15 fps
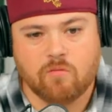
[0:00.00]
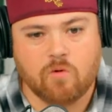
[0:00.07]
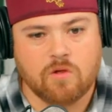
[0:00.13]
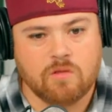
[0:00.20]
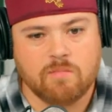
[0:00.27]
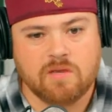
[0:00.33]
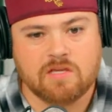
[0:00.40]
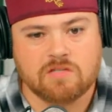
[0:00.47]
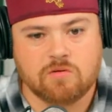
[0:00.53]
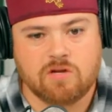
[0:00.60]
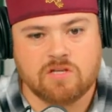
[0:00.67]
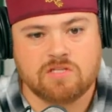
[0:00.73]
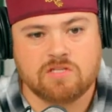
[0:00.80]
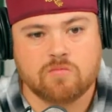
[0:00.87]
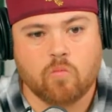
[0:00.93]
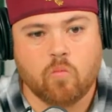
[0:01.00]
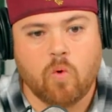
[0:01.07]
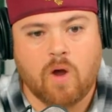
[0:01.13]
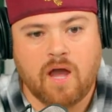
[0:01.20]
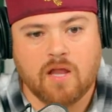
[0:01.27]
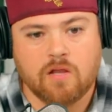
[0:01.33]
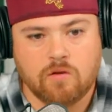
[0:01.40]
one of the biggest questions
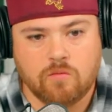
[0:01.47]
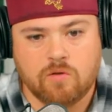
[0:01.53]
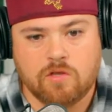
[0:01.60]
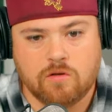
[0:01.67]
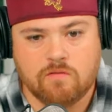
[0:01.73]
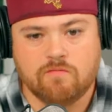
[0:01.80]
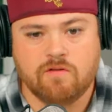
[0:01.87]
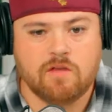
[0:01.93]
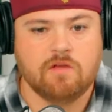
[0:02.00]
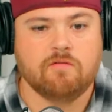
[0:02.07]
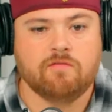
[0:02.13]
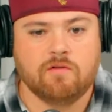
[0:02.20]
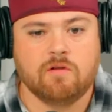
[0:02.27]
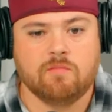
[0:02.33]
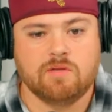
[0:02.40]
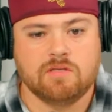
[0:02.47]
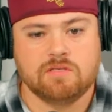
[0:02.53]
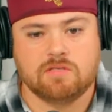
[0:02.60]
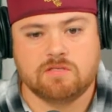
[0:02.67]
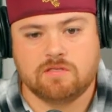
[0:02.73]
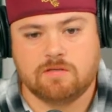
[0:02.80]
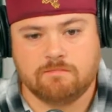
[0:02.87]
why do we do video for your
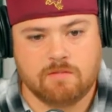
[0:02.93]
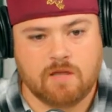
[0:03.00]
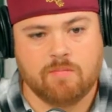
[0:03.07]
business?